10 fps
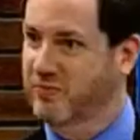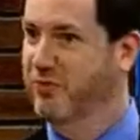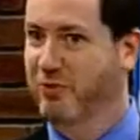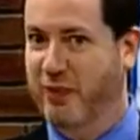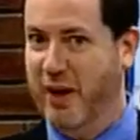
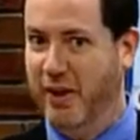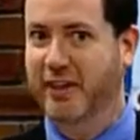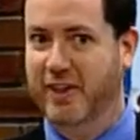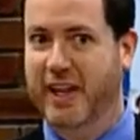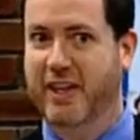very
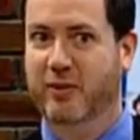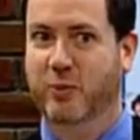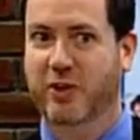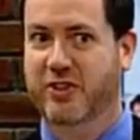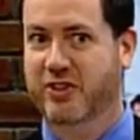laden
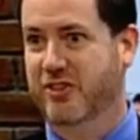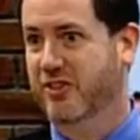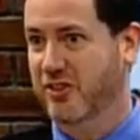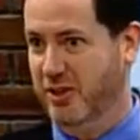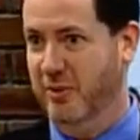with
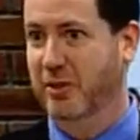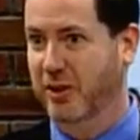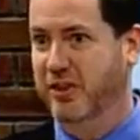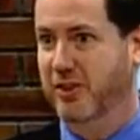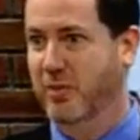
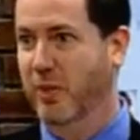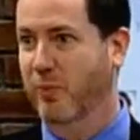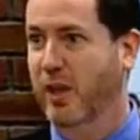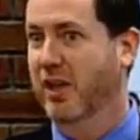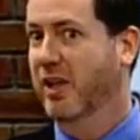symbolism that
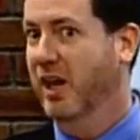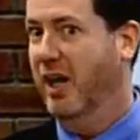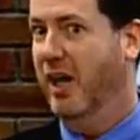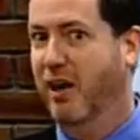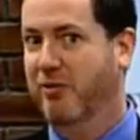
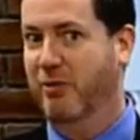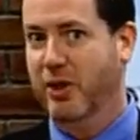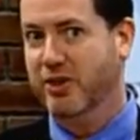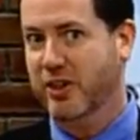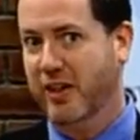uh,
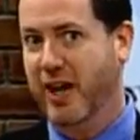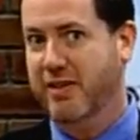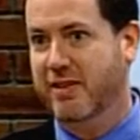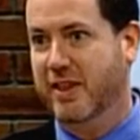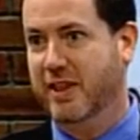unfortunately, I
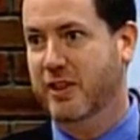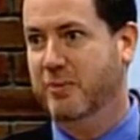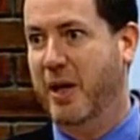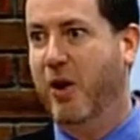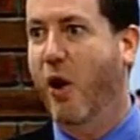think, has
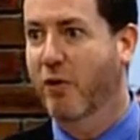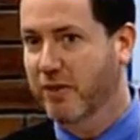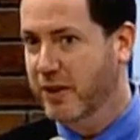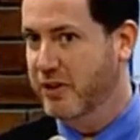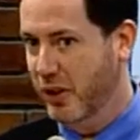been
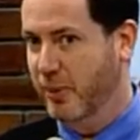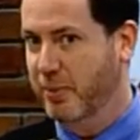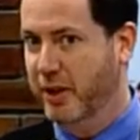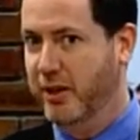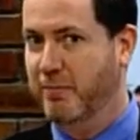
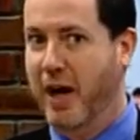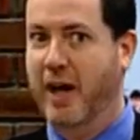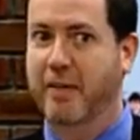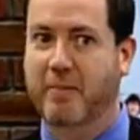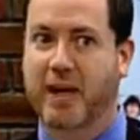overinterpreted
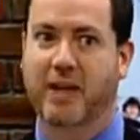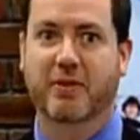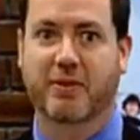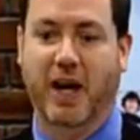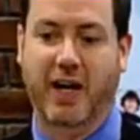by many
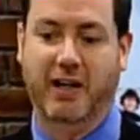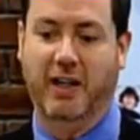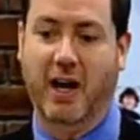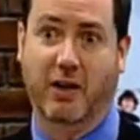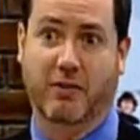of the
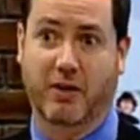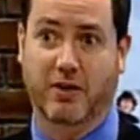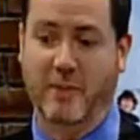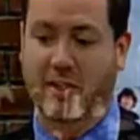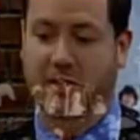
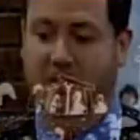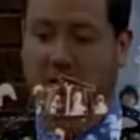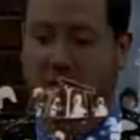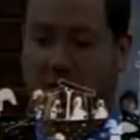iconographers, many of the Moche